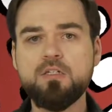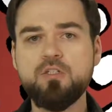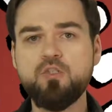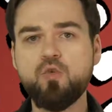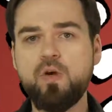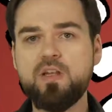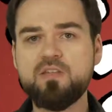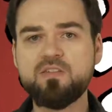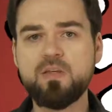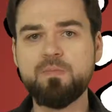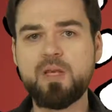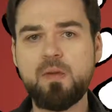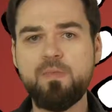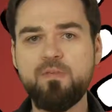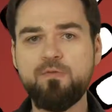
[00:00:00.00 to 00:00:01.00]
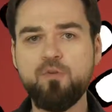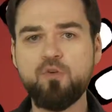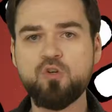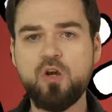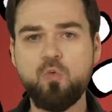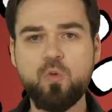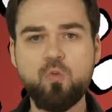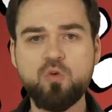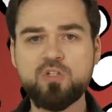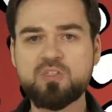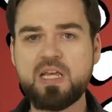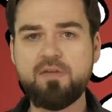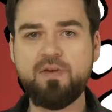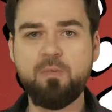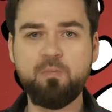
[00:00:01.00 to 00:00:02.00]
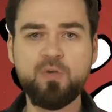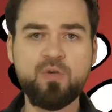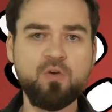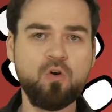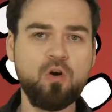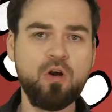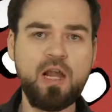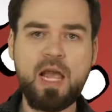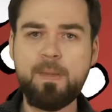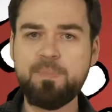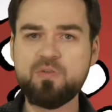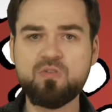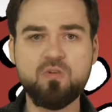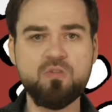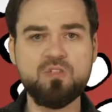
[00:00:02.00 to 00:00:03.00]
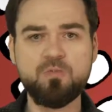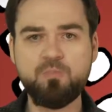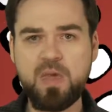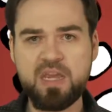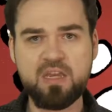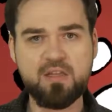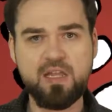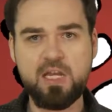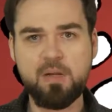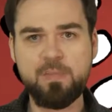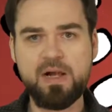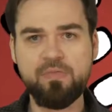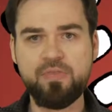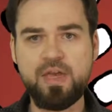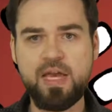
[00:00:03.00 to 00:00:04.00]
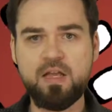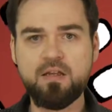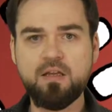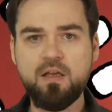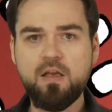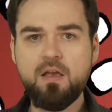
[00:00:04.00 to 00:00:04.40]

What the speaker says: Join us sometime in the future and we will just have a pure episode speculating about that.